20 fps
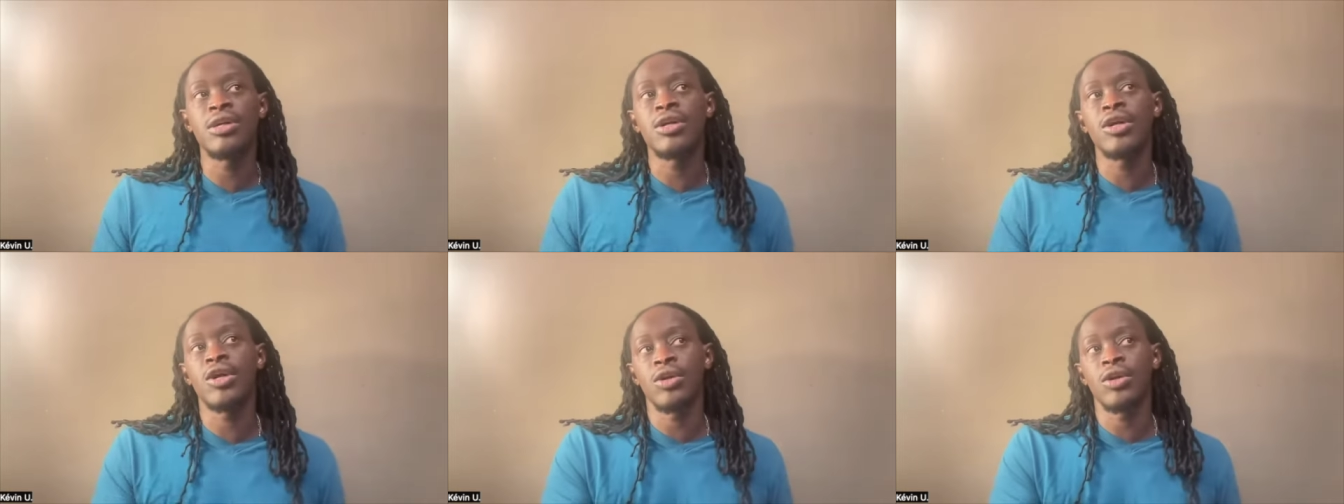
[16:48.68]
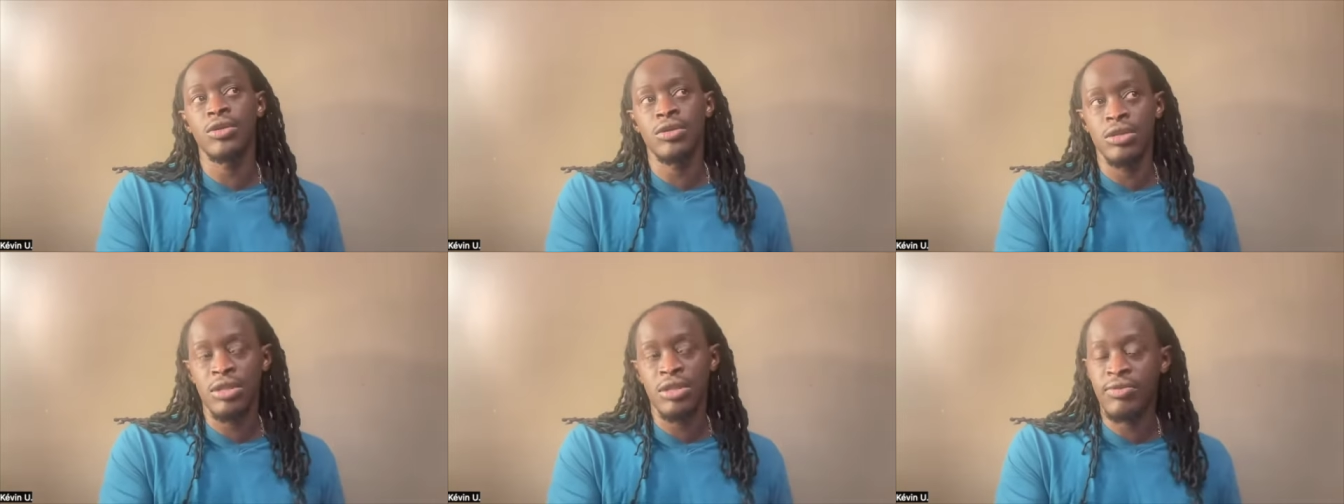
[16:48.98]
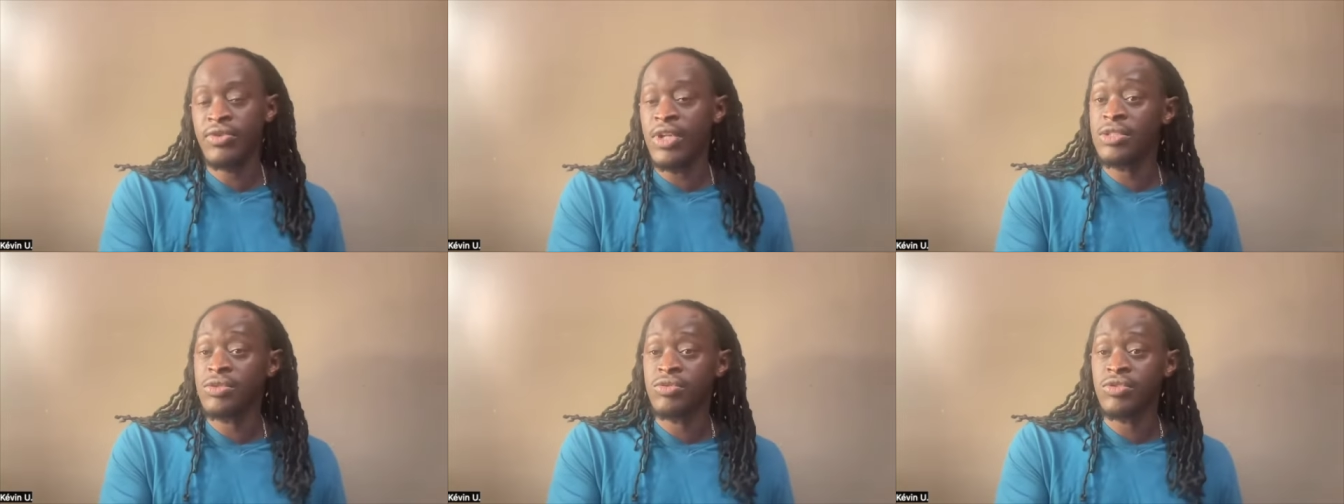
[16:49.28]
early if
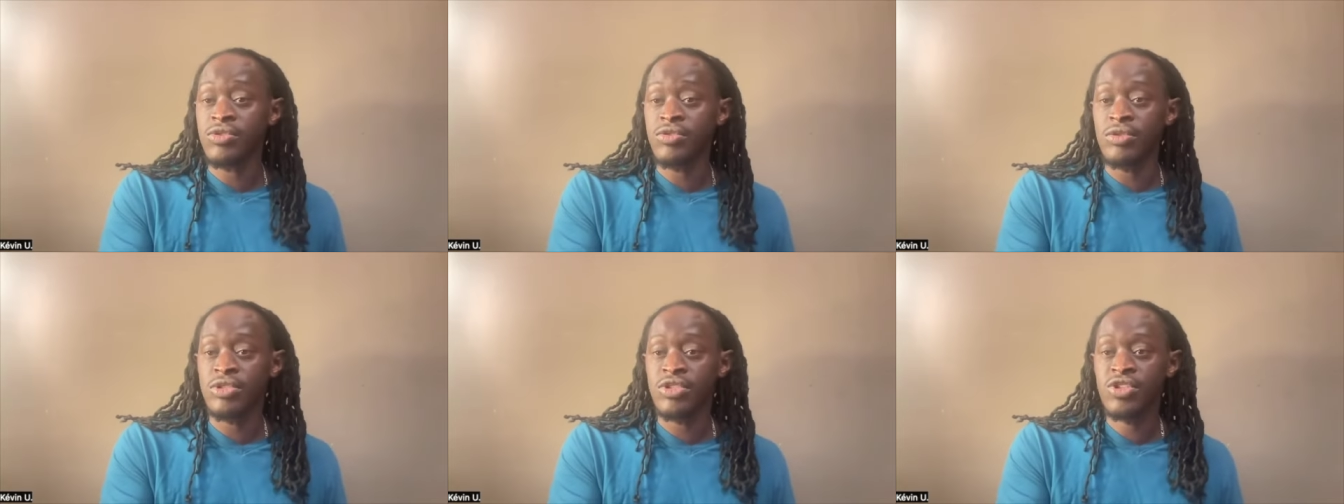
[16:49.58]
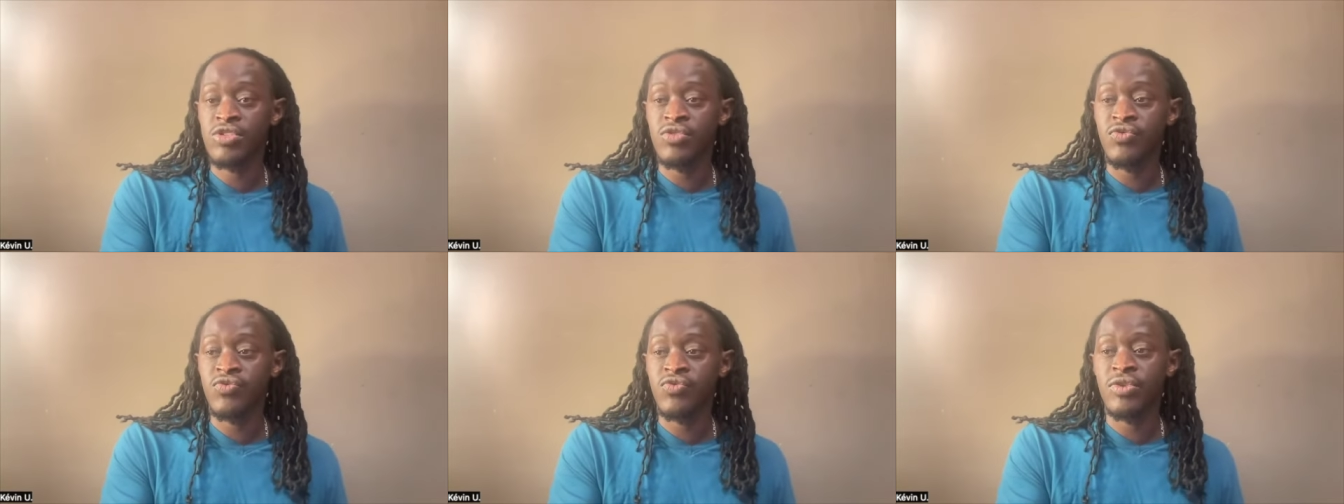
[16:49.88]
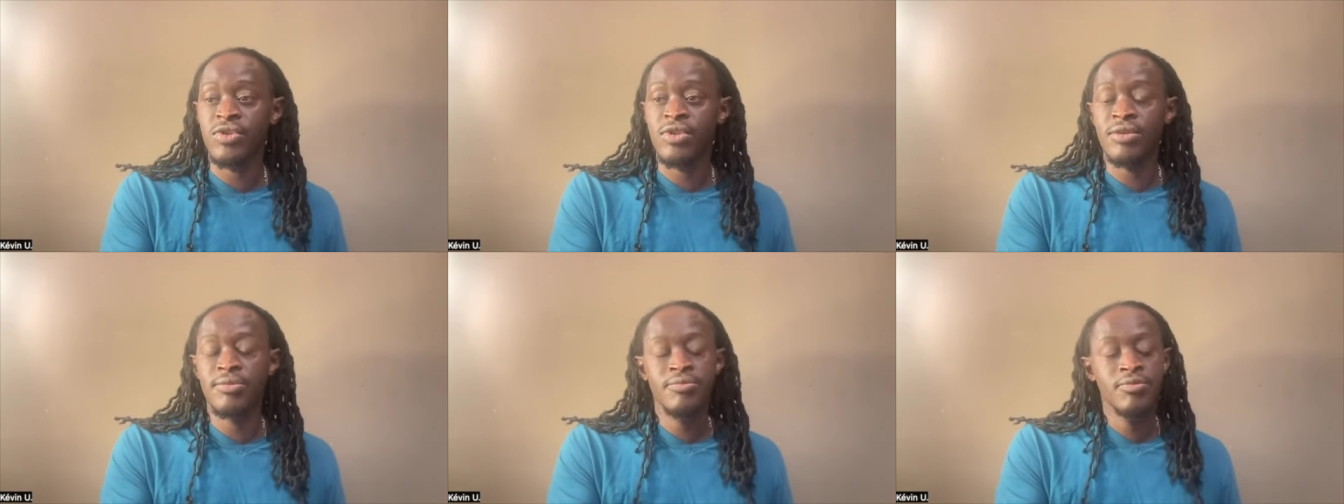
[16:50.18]
that's what you want to shoot for.
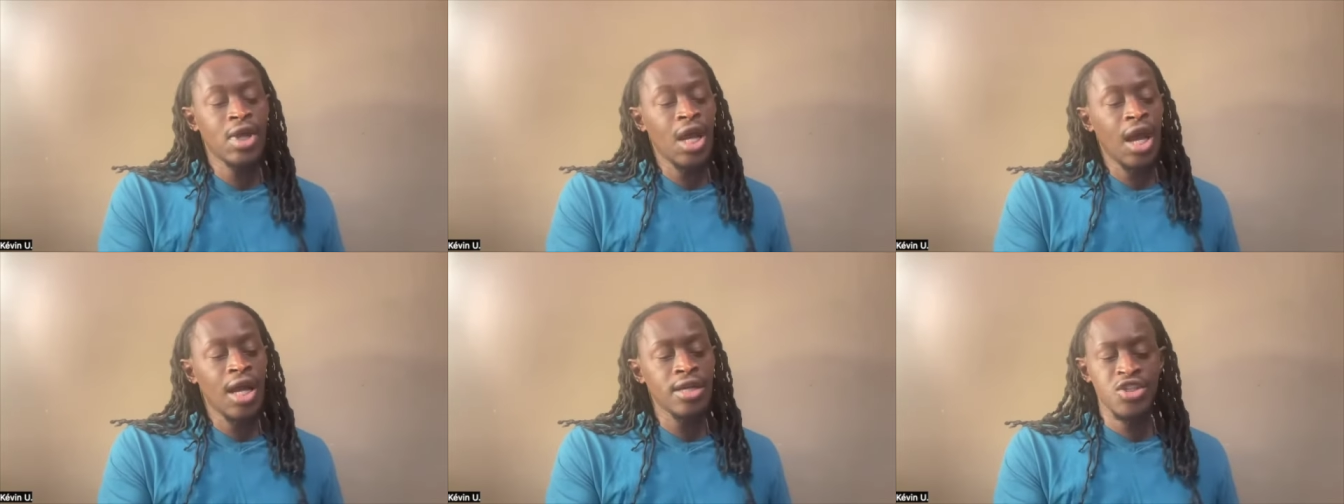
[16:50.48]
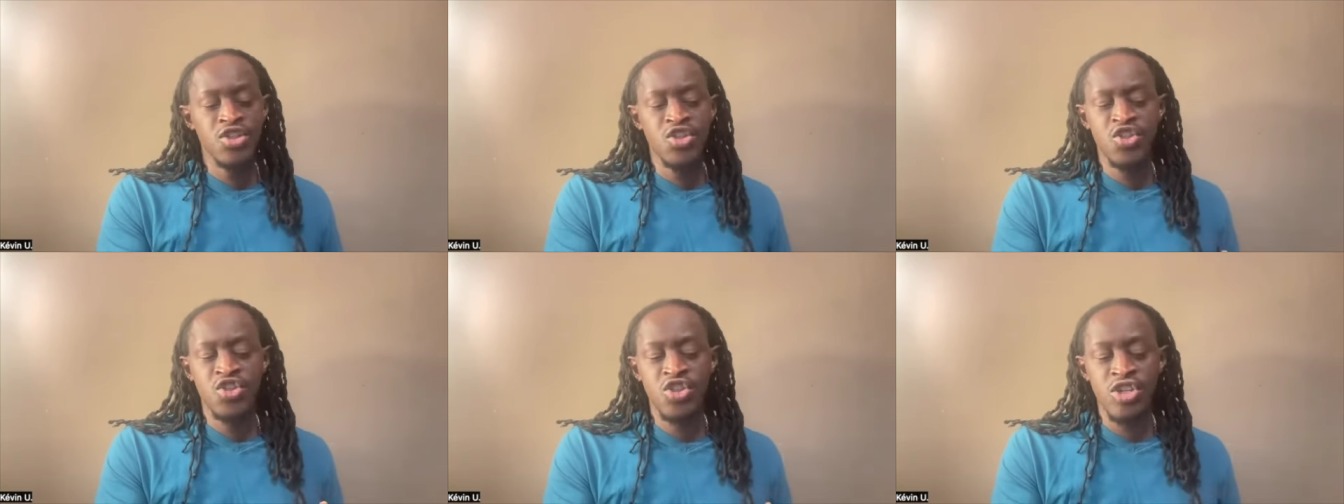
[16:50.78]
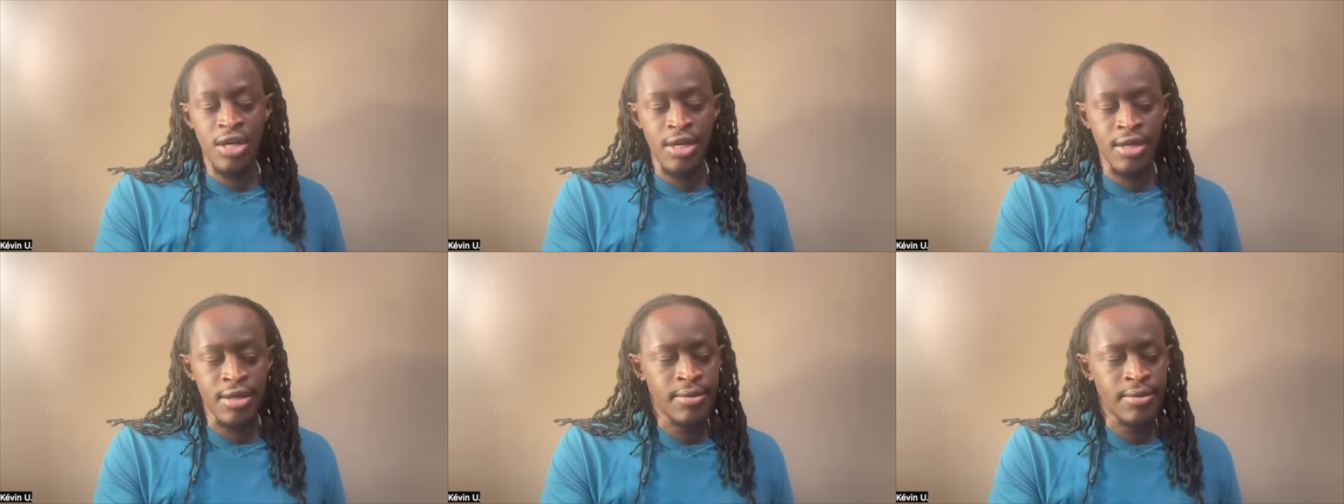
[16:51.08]
I like,
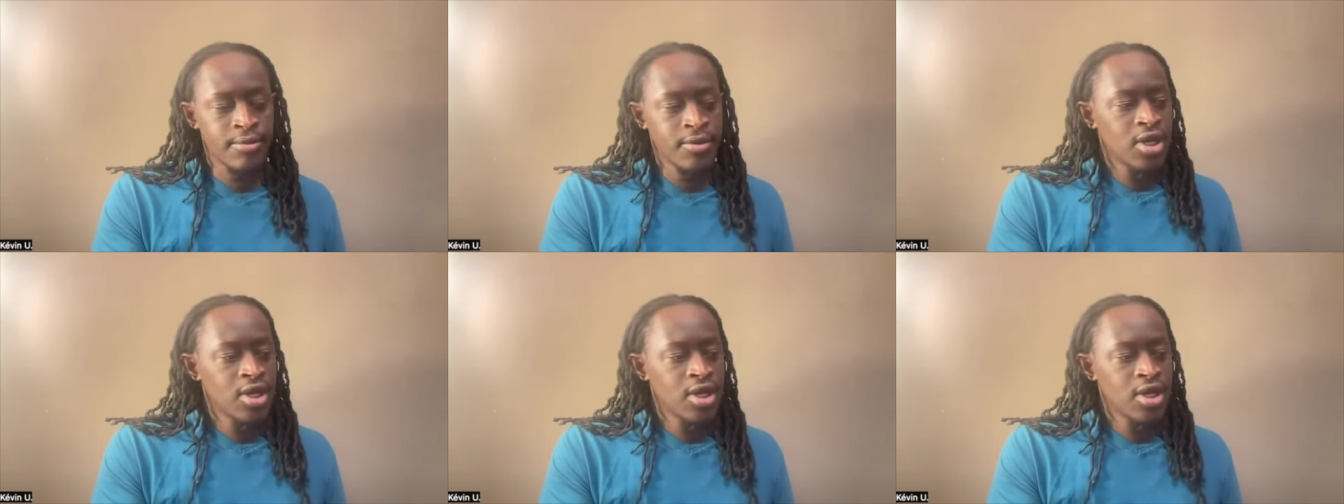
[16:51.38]
sure.